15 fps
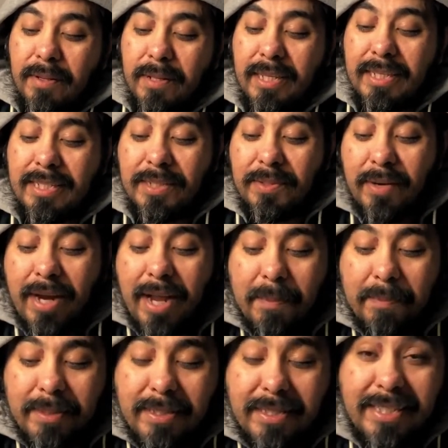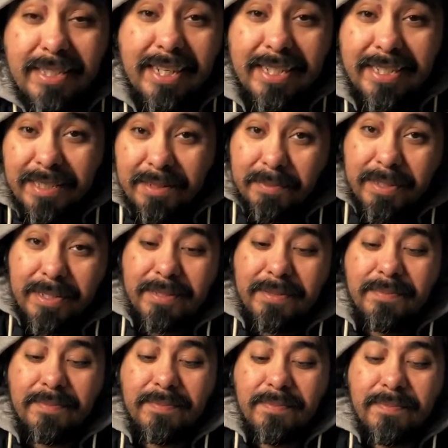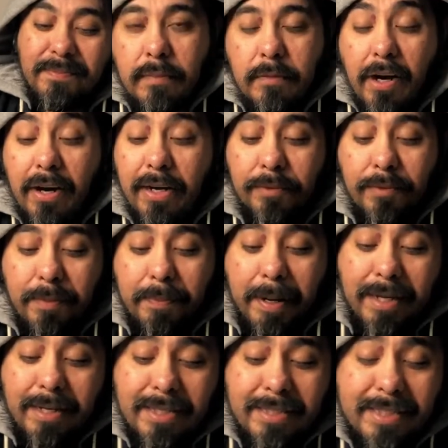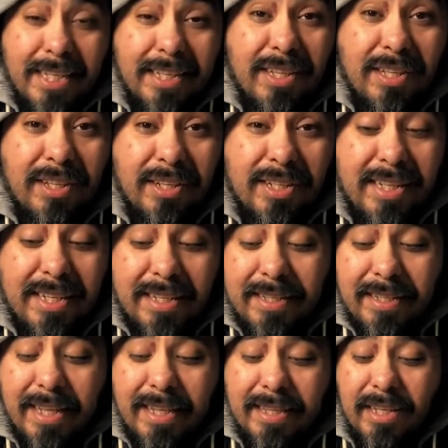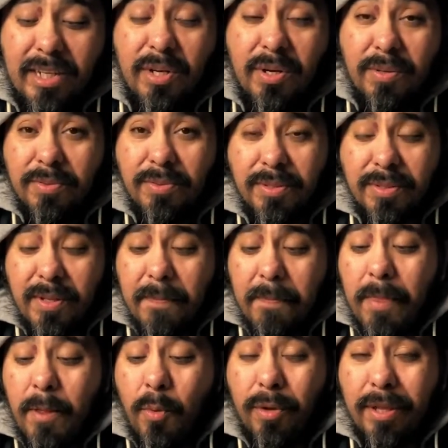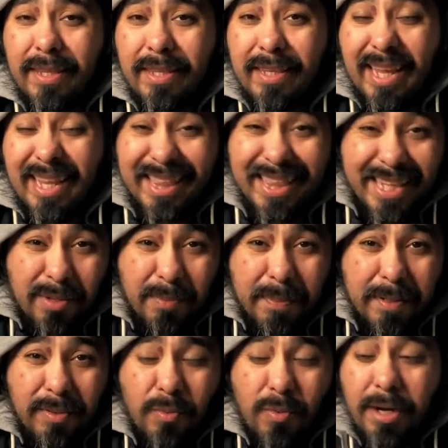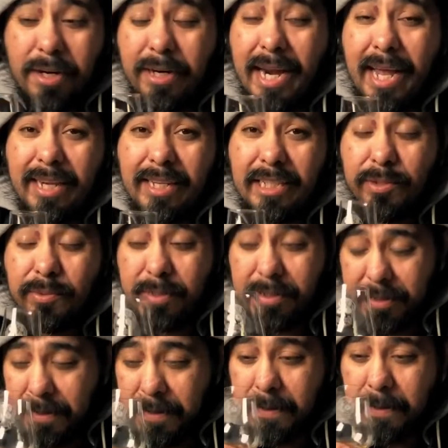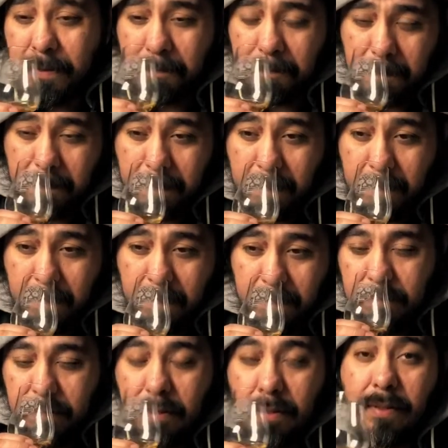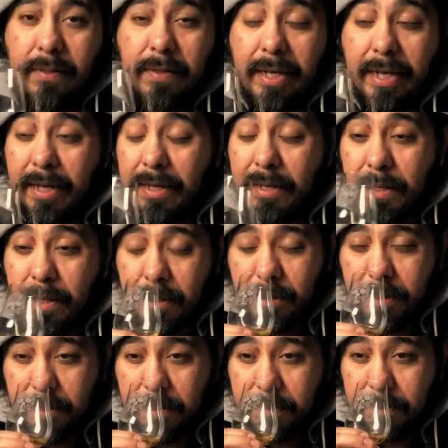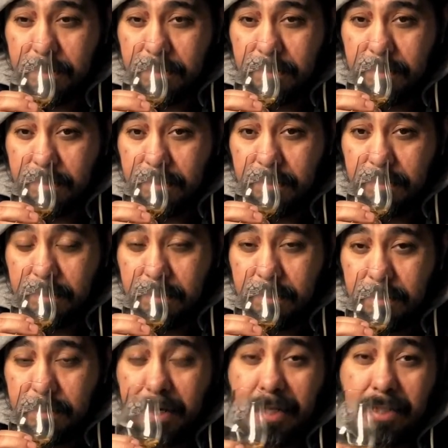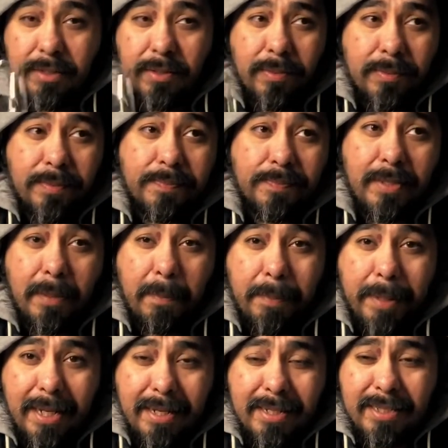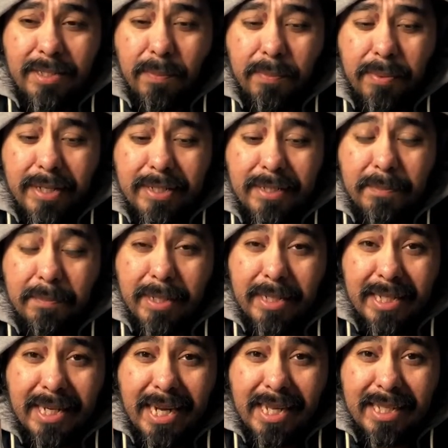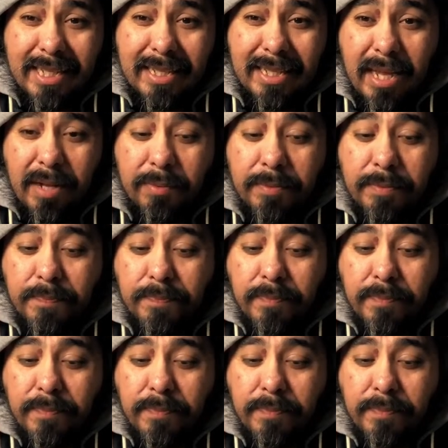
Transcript: Let's see what happens. See you guys in a bit. All right, we're back. Let's take a look at the nose with a little bit of water added to it. Oh yeah. All right, so the peat is still present, but it knocked it down